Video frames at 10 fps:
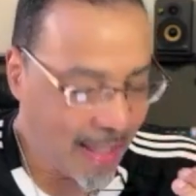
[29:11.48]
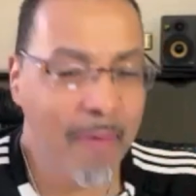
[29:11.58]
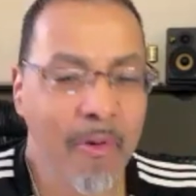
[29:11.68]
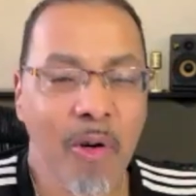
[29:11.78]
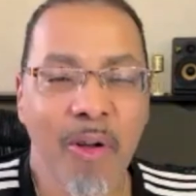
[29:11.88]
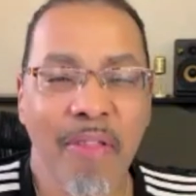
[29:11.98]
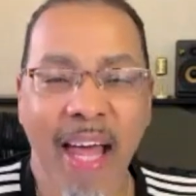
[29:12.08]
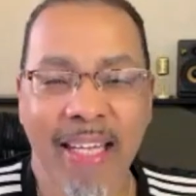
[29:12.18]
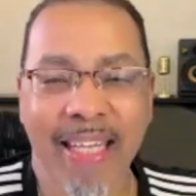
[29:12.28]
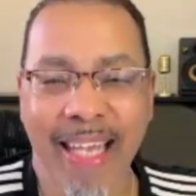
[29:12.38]
never heard
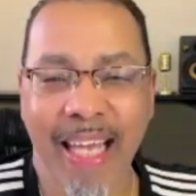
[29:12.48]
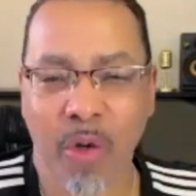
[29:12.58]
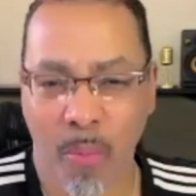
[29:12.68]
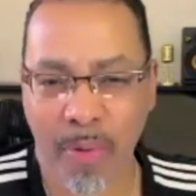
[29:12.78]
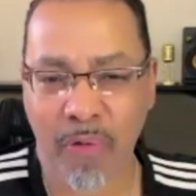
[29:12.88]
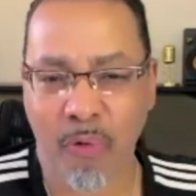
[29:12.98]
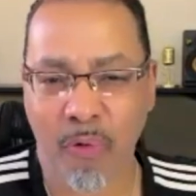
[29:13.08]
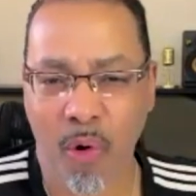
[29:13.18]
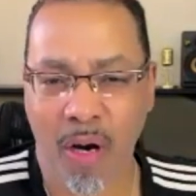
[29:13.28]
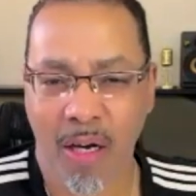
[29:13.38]
that again or
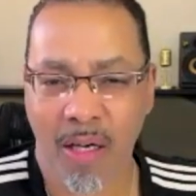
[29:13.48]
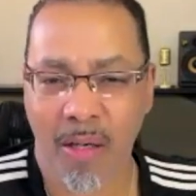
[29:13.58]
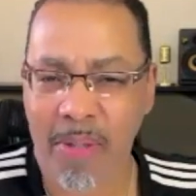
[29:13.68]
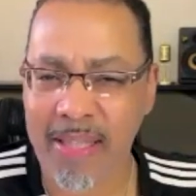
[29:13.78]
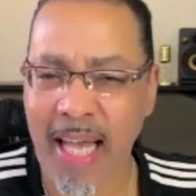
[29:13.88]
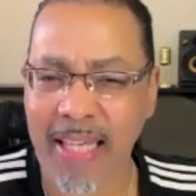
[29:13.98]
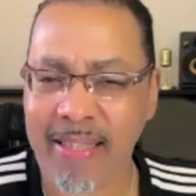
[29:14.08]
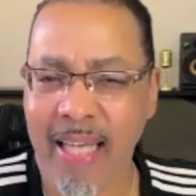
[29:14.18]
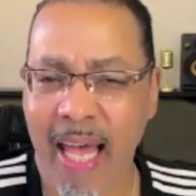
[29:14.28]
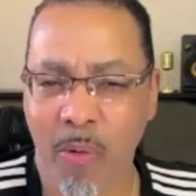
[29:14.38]
before, but that
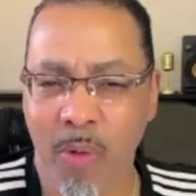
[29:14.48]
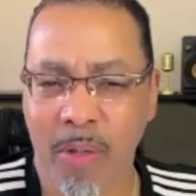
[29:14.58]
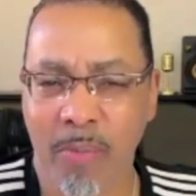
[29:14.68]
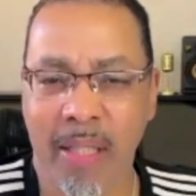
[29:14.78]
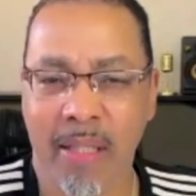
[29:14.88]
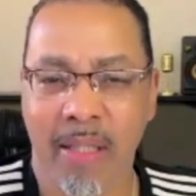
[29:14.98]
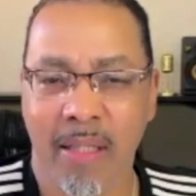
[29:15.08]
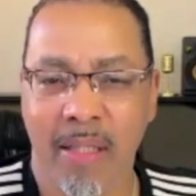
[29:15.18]
sat with me.